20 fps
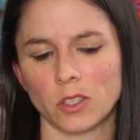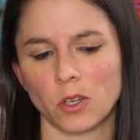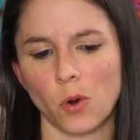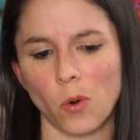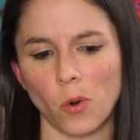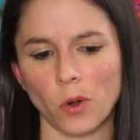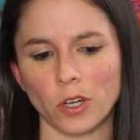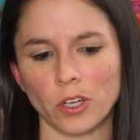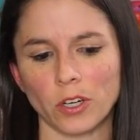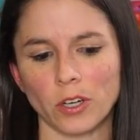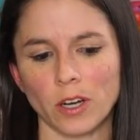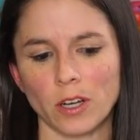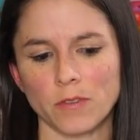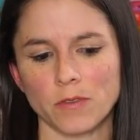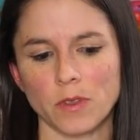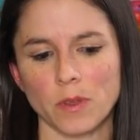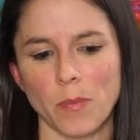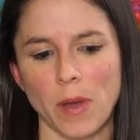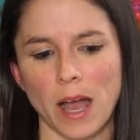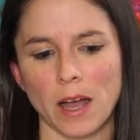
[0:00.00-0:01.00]
the corner
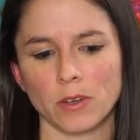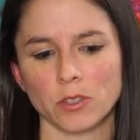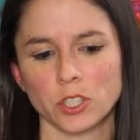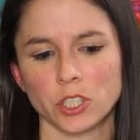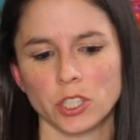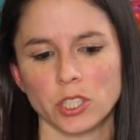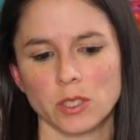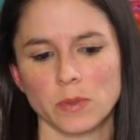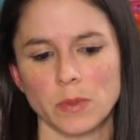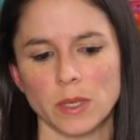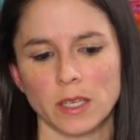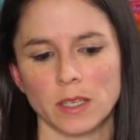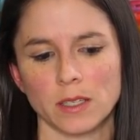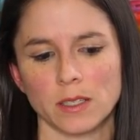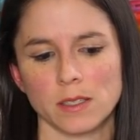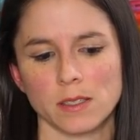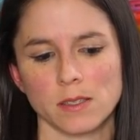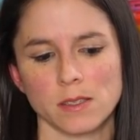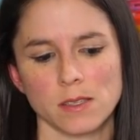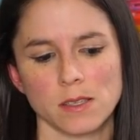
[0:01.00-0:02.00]
of the pouch just
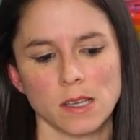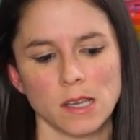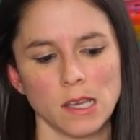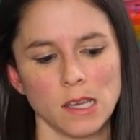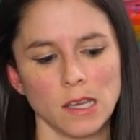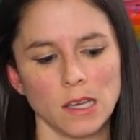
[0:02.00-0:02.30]
because